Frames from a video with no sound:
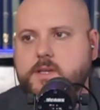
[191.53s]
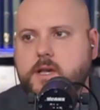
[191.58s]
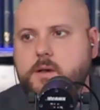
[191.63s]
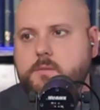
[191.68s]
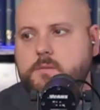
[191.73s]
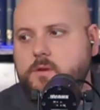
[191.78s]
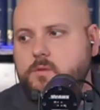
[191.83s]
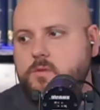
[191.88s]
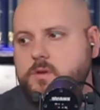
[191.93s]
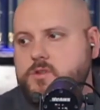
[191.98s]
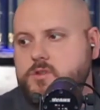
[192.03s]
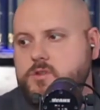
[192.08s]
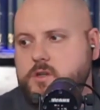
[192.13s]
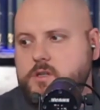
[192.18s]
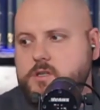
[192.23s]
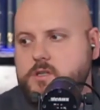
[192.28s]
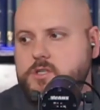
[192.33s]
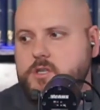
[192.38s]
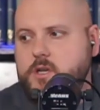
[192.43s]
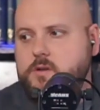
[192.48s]
coming with
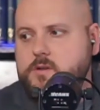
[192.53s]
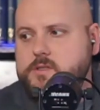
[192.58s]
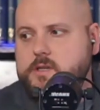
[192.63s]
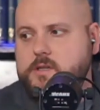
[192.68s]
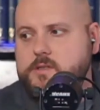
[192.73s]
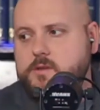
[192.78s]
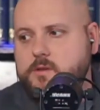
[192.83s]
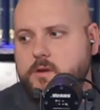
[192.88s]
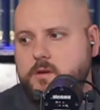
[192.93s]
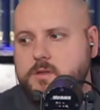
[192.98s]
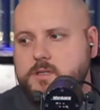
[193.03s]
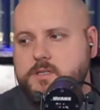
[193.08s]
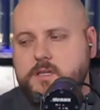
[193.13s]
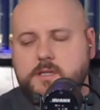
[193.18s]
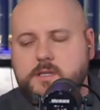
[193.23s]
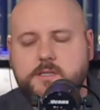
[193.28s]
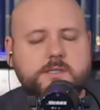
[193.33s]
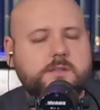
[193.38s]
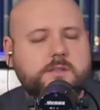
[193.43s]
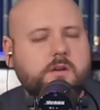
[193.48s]
traditionis custodes
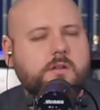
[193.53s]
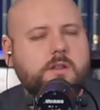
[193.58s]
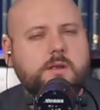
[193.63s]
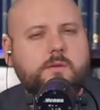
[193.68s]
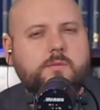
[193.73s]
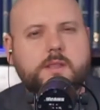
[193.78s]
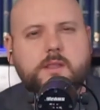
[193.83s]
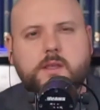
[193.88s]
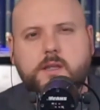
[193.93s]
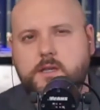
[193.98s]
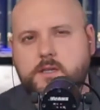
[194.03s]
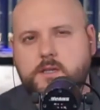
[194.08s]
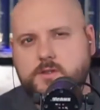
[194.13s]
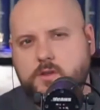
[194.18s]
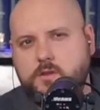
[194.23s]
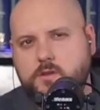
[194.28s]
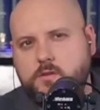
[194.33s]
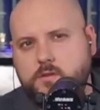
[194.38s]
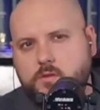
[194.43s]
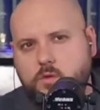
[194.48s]
it's certainly within his
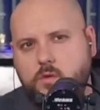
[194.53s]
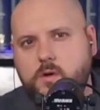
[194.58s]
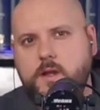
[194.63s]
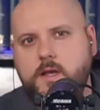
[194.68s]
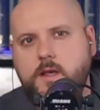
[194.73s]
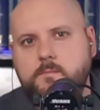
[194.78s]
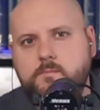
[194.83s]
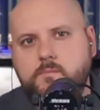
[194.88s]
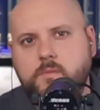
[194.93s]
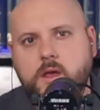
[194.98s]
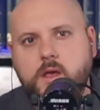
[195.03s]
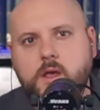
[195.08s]
authority